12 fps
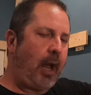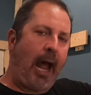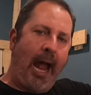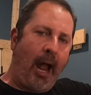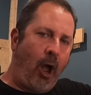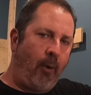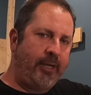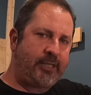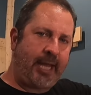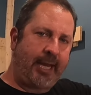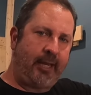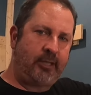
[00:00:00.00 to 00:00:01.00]
I always
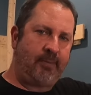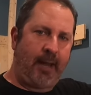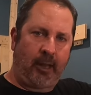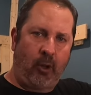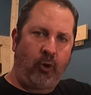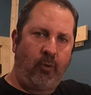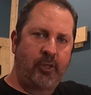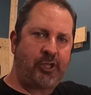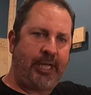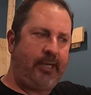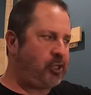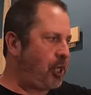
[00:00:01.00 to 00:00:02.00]
take it to my local
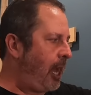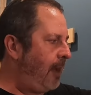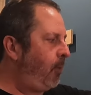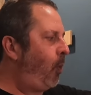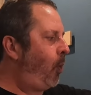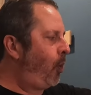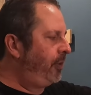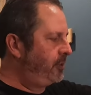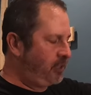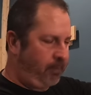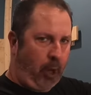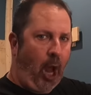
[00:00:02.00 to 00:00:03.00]
machine shop or the
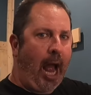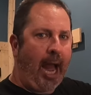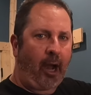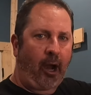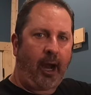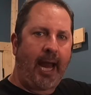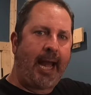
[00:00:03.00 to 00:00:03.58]
supplier,